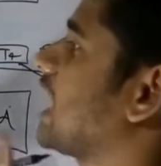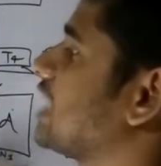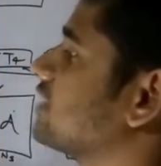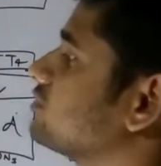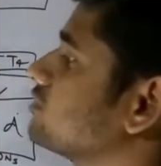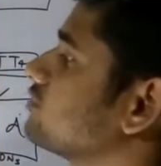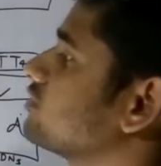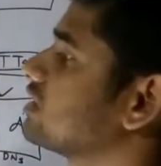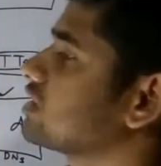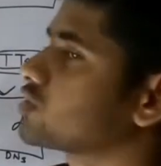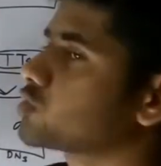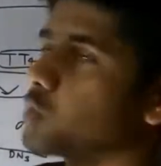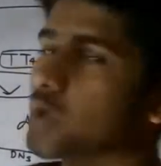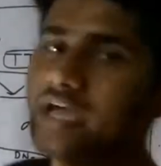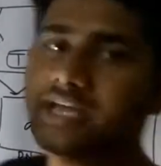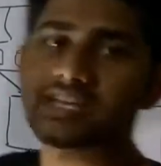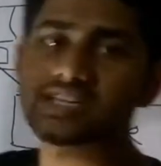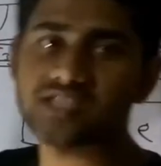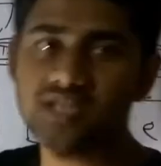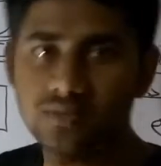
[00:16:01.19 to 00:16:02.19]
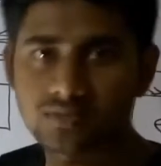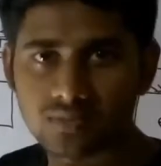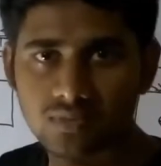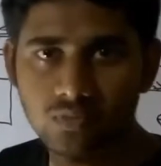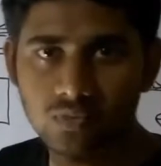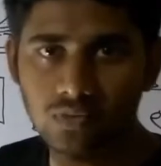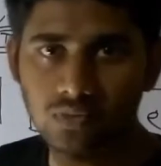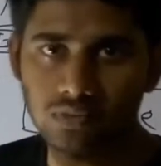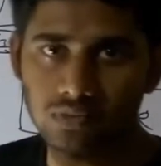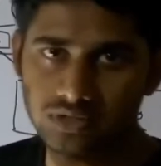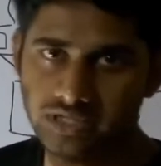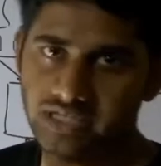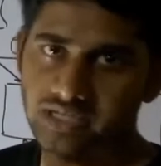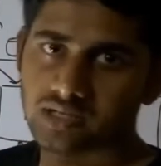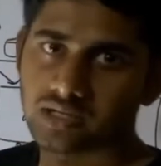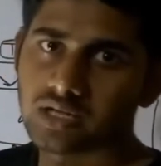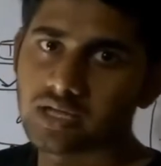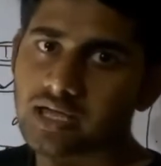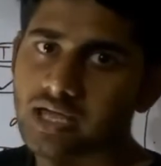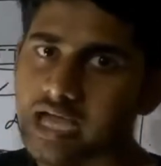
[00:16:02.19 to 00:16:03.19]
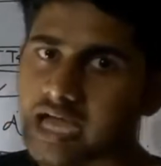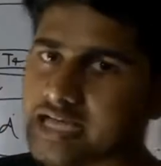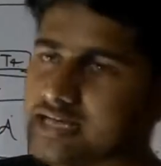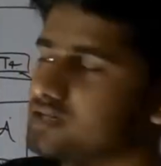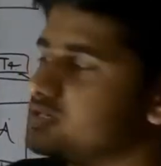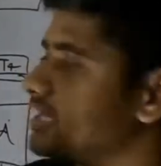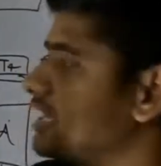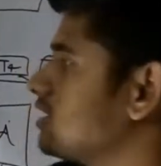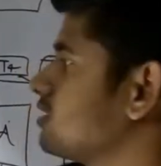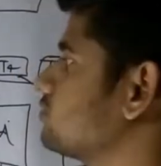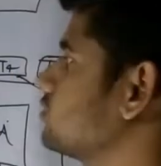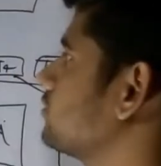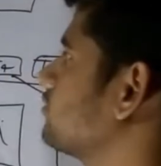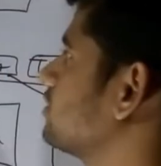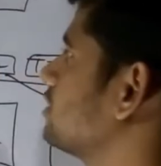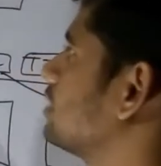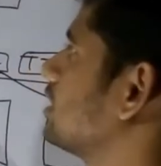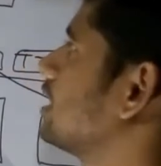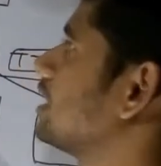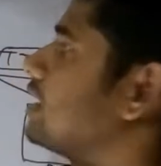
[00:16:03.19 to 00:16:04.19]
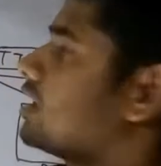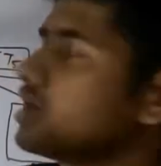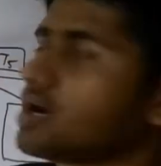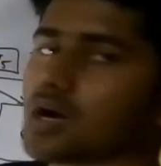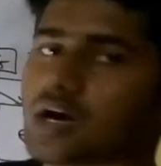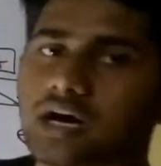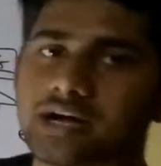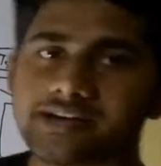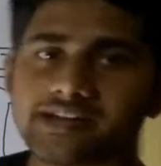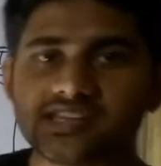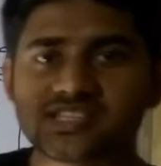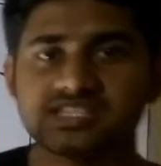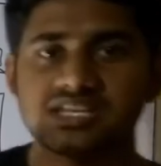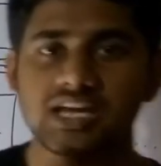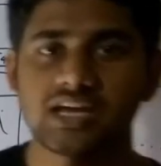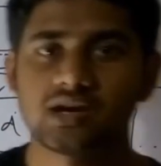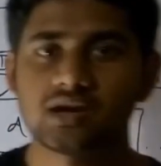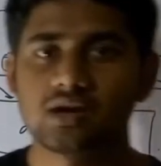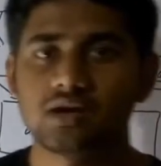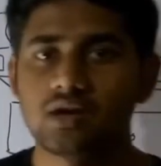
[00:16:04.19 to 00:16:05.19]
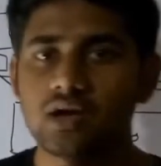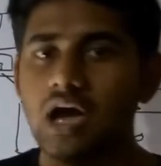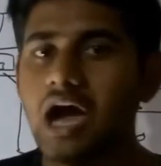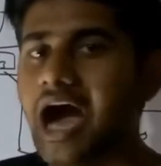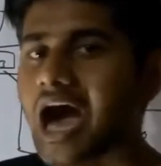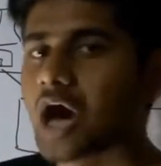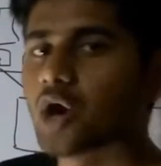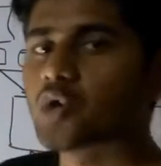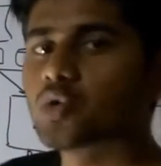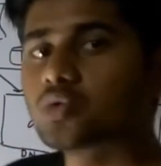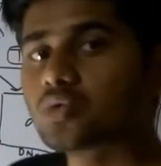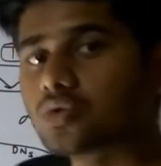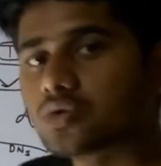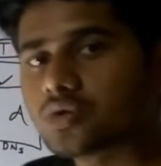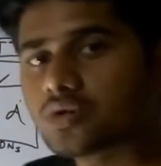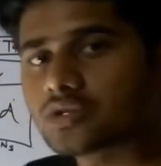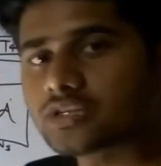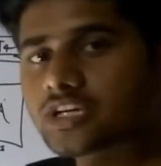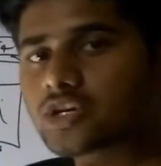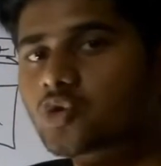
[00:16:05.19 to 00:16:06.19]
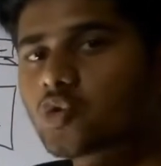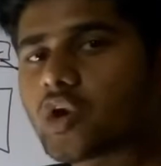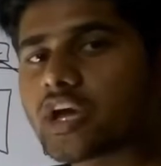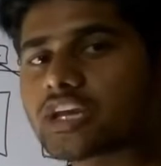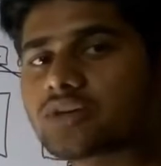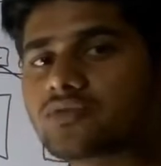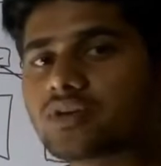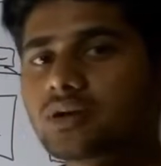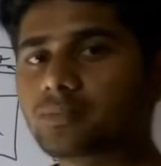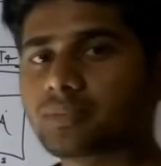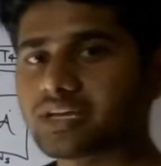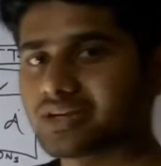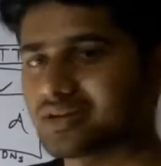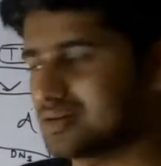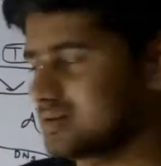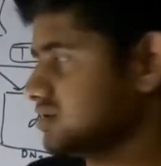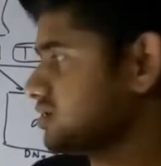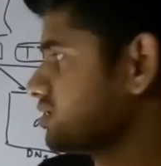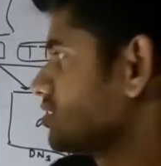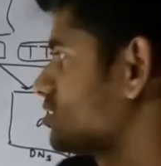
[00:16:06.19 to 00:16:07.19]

and we will query something, and then we will understand how the query will be